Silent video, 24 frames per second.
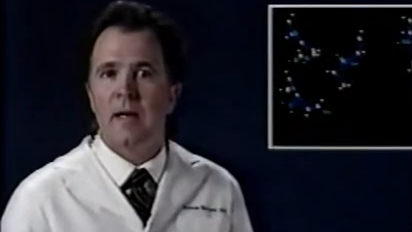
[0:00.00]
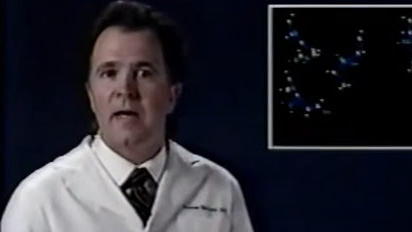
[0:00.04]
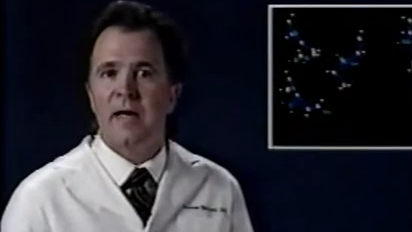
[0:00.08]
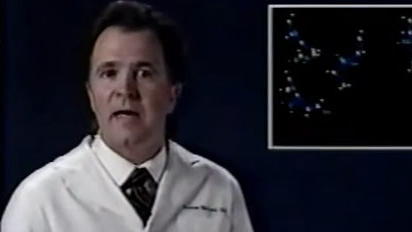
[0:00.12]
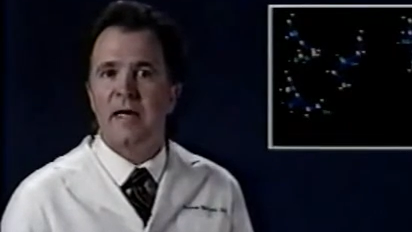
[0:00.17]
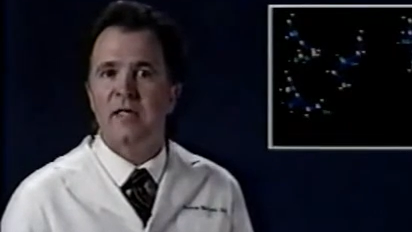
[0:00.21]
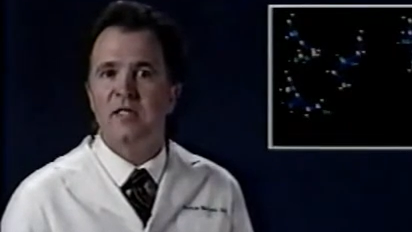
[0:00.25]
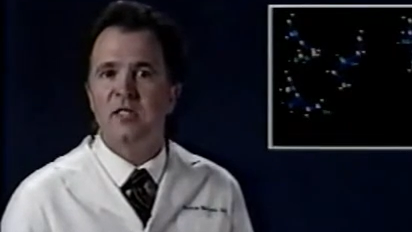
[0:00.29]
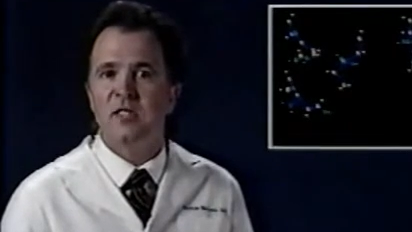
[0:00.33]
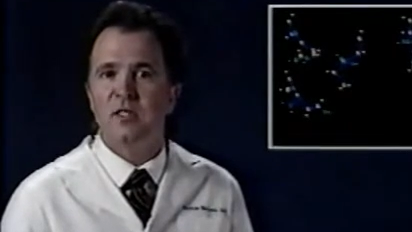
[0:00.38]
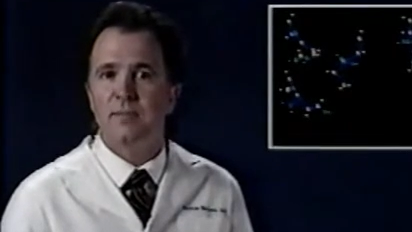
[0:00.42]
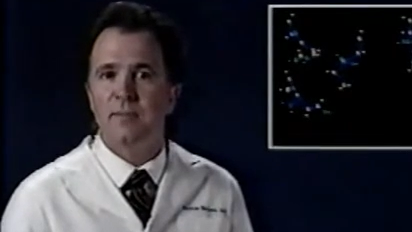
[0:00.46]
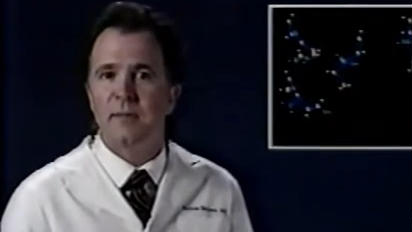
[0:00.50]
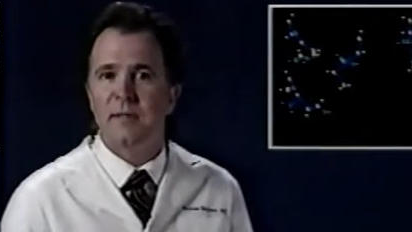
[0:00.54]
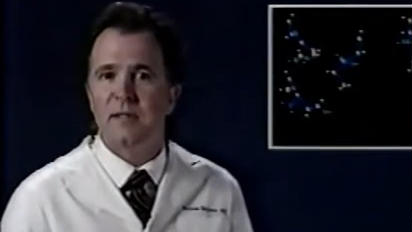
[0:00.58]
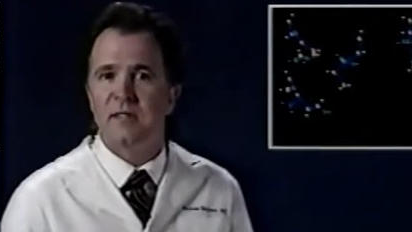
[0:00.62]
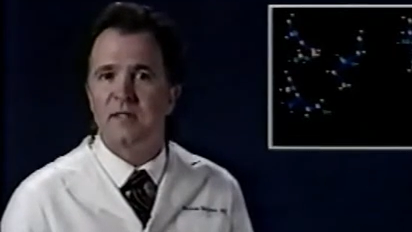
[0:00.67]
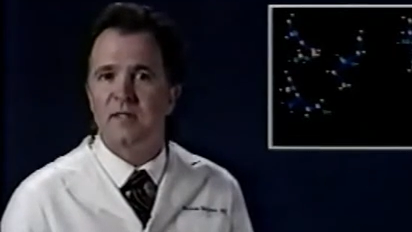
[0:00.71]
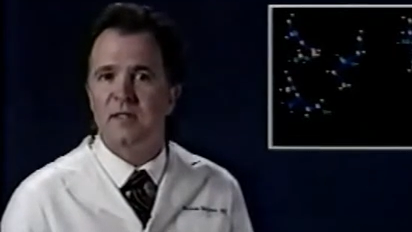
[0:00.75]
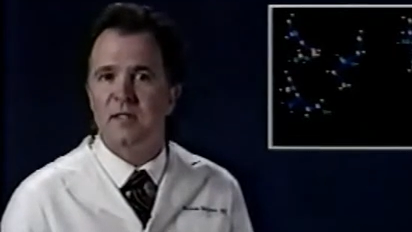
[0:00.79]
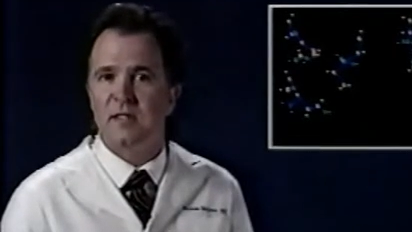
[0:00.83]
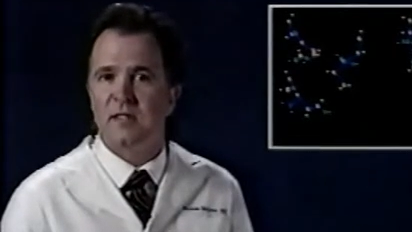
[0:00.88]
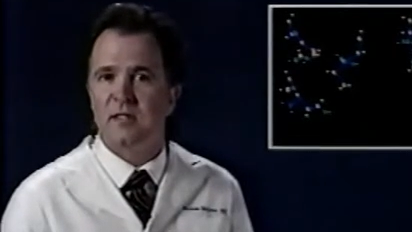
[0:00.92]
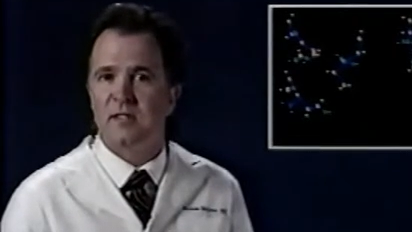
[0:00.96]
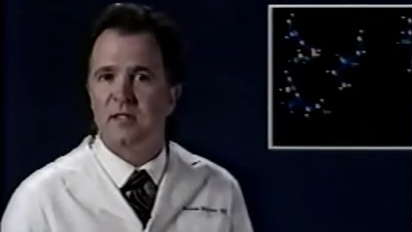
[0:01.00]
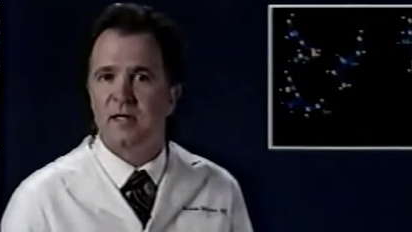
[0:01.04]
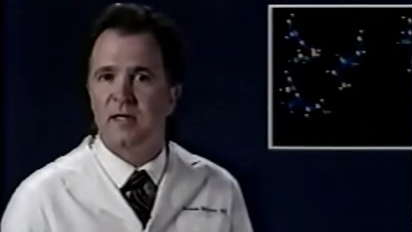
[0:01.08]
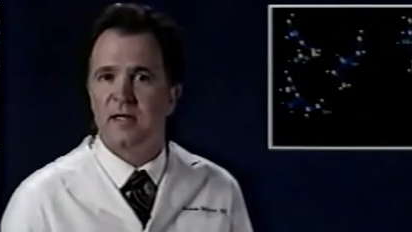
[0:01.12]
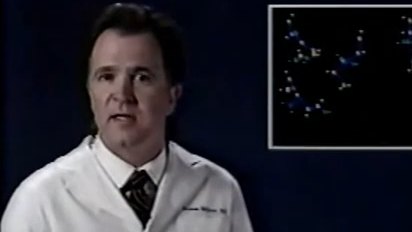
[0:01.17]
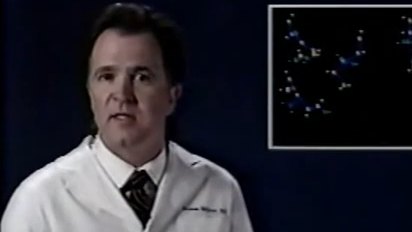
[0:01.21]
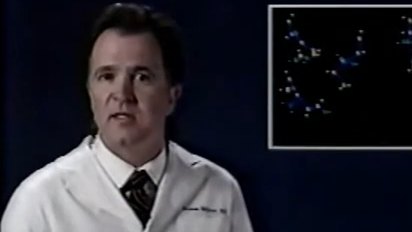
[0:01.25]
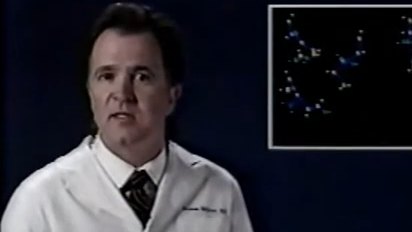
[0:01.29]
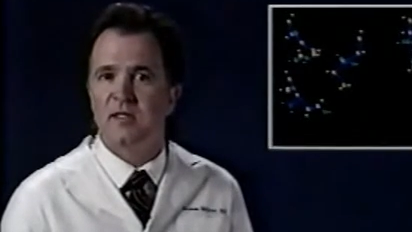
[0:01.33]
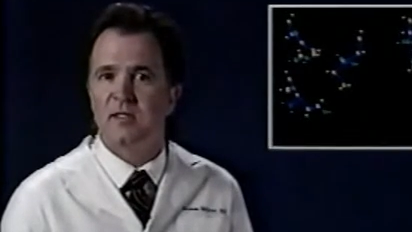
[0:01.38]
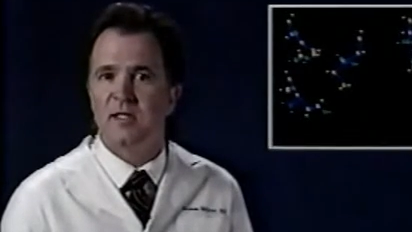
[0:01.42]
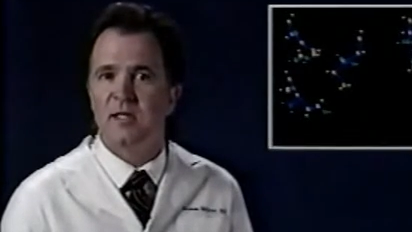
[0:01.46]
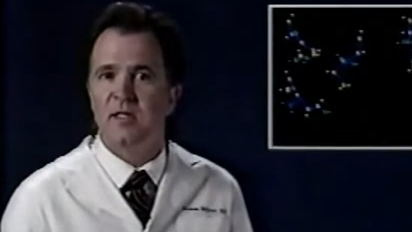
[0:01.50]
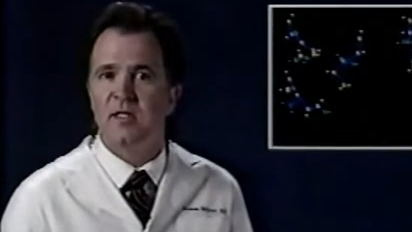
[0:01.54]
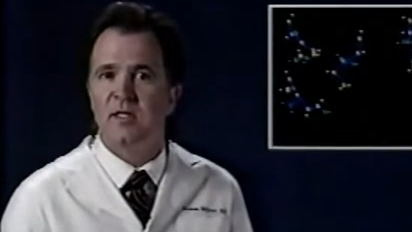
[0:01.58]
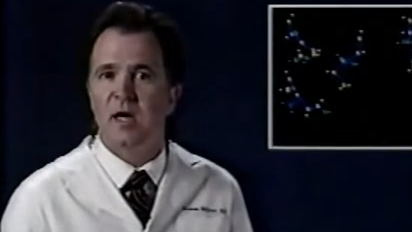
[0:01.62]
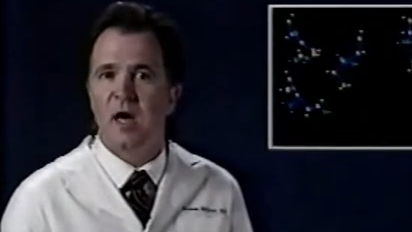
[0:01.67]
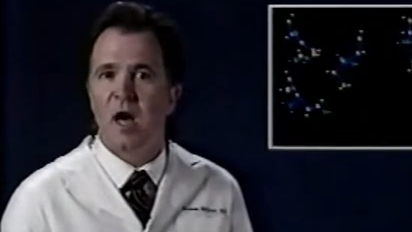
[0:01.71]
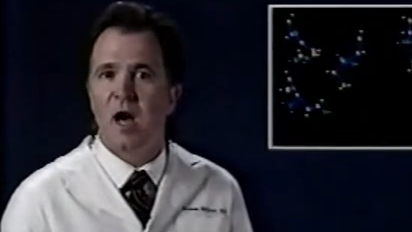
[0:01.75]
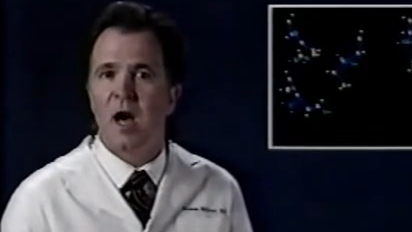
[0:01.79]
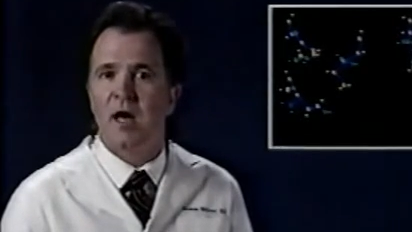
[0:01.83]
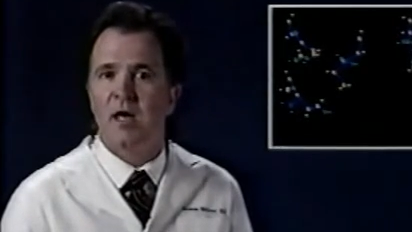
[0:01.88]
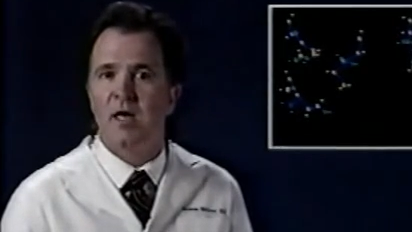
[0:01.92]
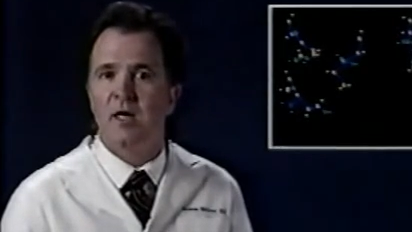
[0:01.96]
Each species, then, is seen to
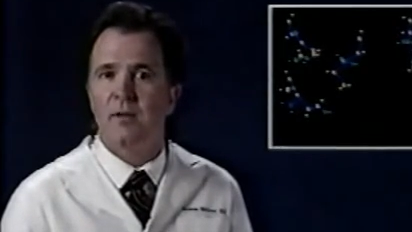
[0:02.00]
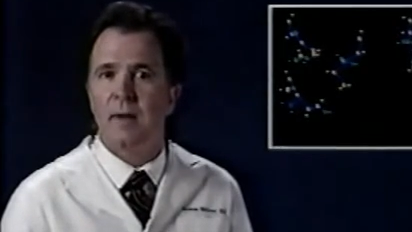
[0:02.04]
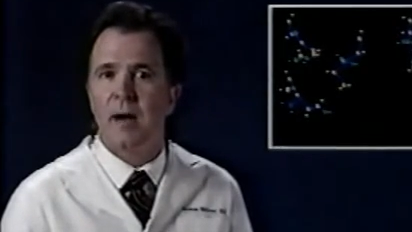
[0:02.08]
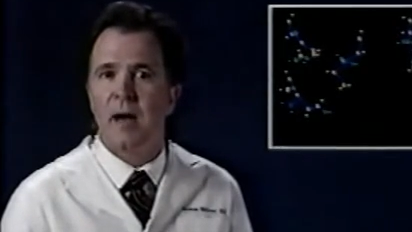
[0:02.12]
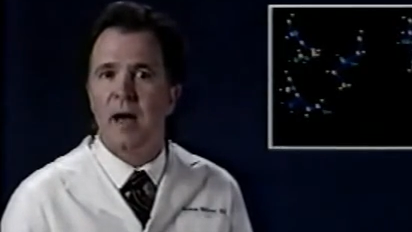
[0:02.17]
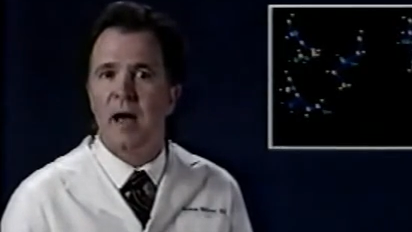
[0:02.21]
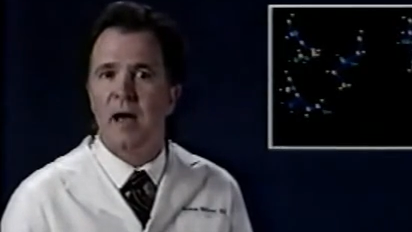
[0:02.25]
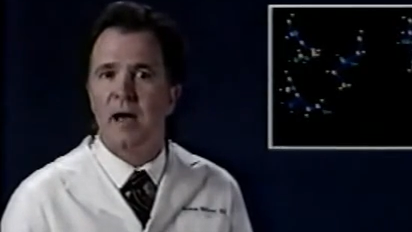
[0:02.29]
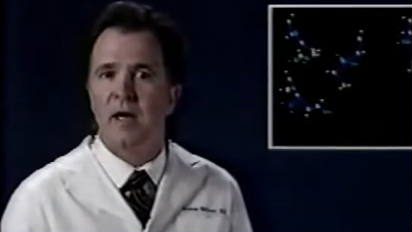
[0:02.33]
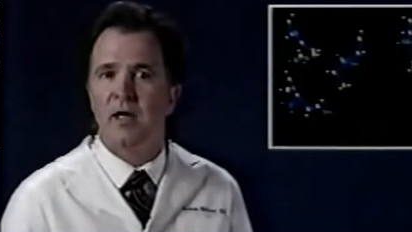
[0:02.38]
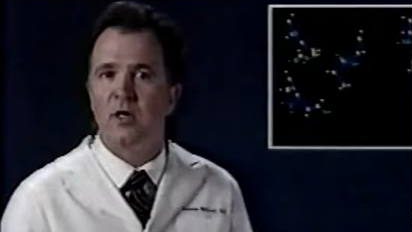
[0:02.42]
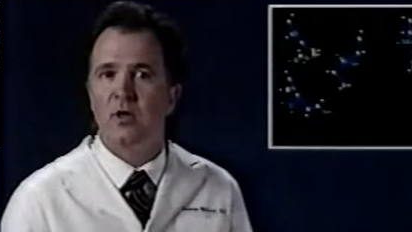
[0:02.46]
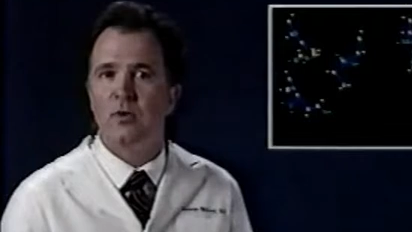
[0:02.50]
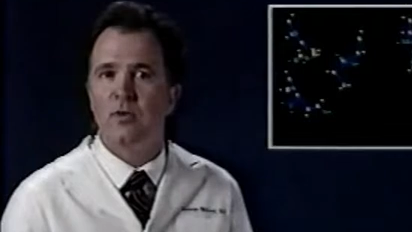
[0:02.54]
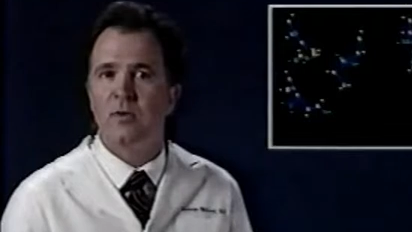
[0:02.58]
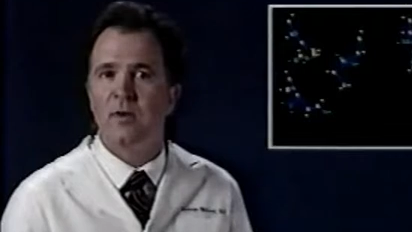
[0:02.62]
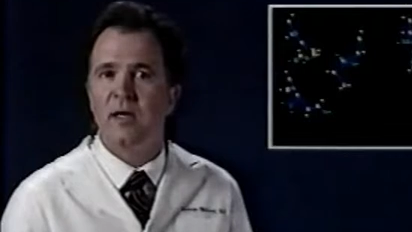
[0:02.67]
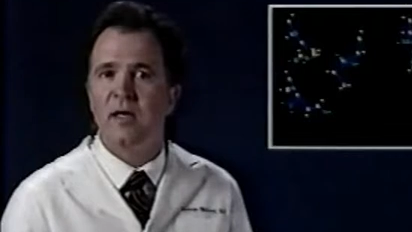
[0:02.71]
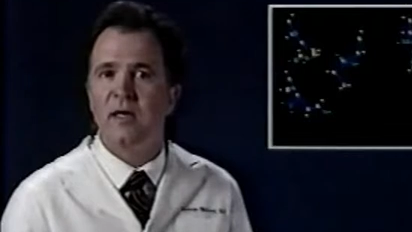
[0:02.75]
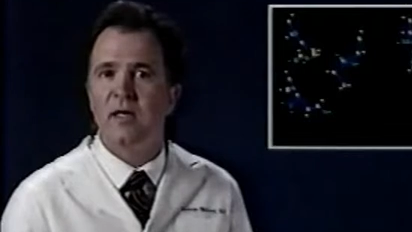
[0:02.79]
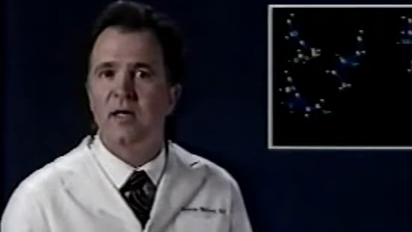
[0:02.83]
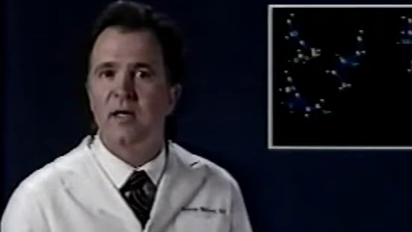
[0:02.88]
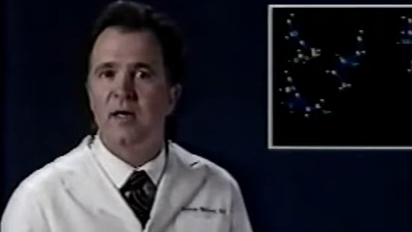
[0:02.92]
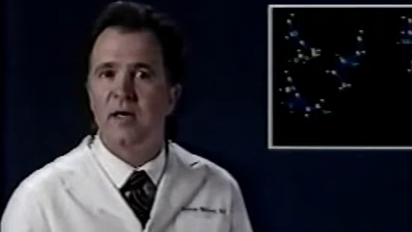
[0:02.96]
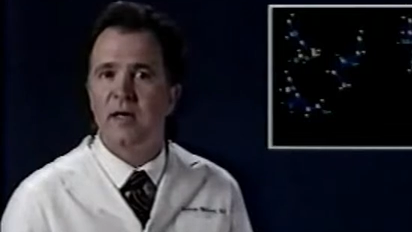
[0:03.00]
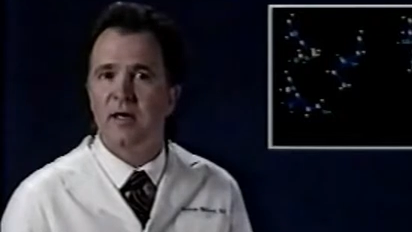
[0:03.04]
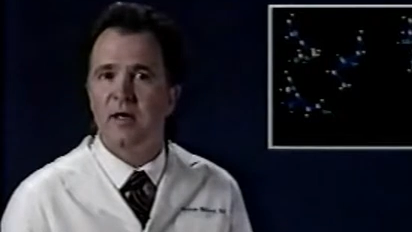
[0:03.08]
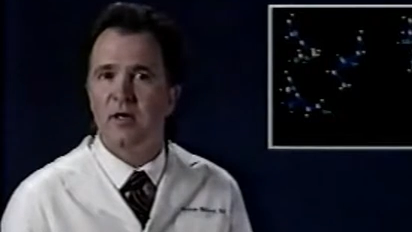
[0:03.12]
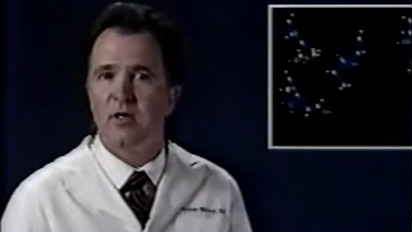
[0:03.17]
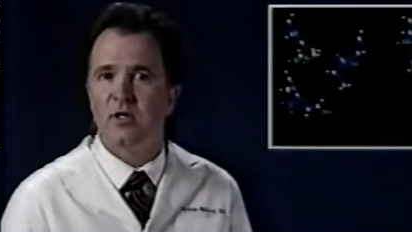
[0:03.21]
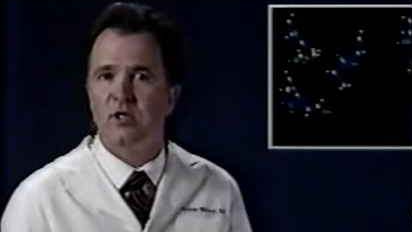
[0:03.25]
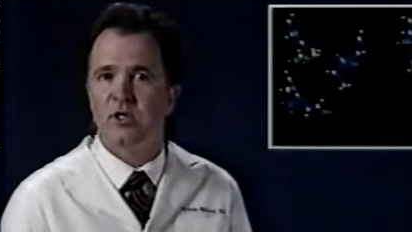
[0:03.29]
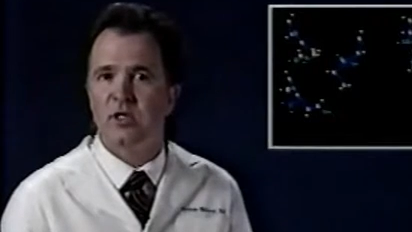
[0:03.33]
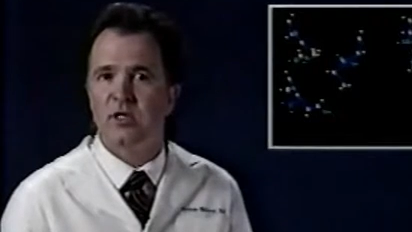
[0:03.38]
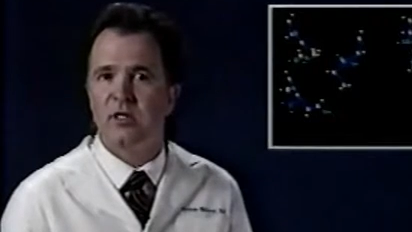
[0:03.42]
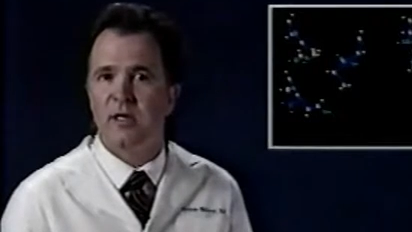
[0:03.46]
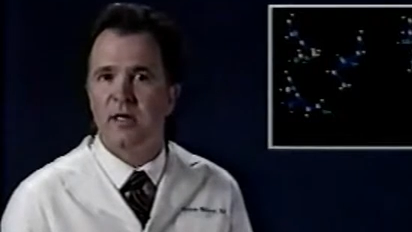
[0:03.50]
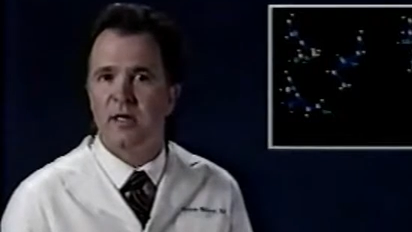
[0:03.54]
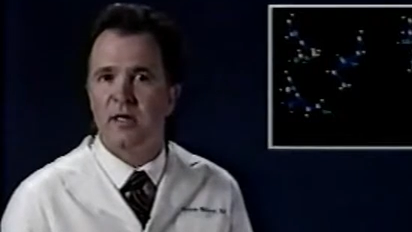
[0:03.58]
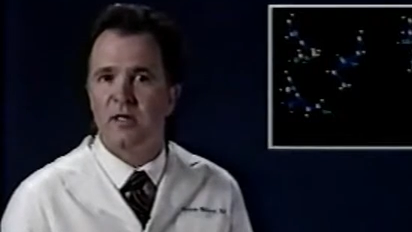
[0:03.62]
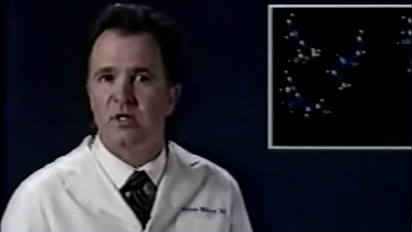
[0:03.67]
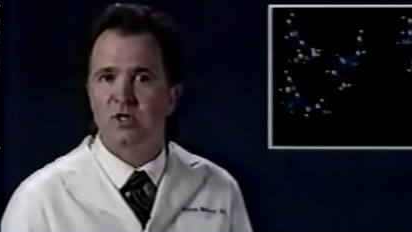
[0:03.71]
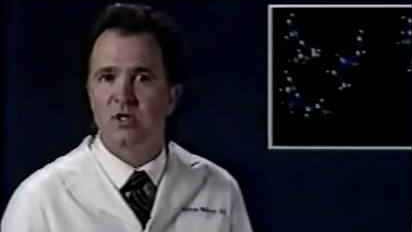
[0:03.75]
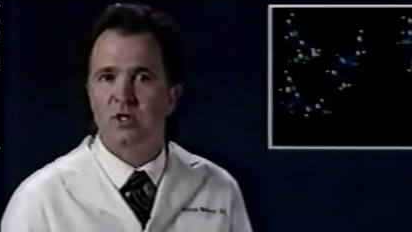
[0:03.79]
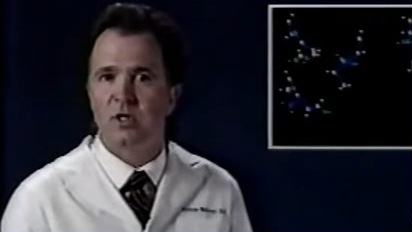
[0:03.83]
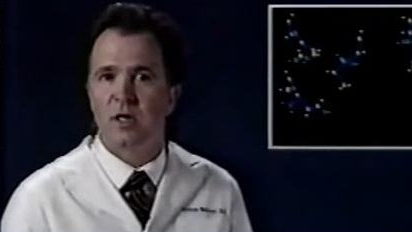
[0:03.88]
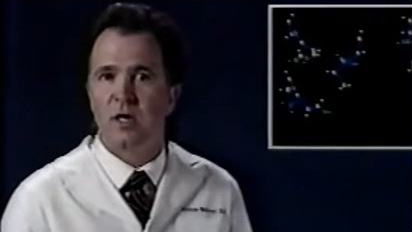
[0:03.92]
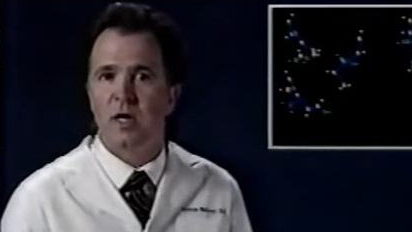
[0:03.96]
occupy a unique energy
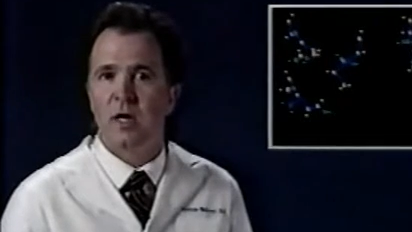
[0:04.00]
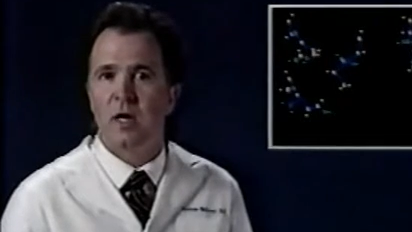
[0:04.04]
niche,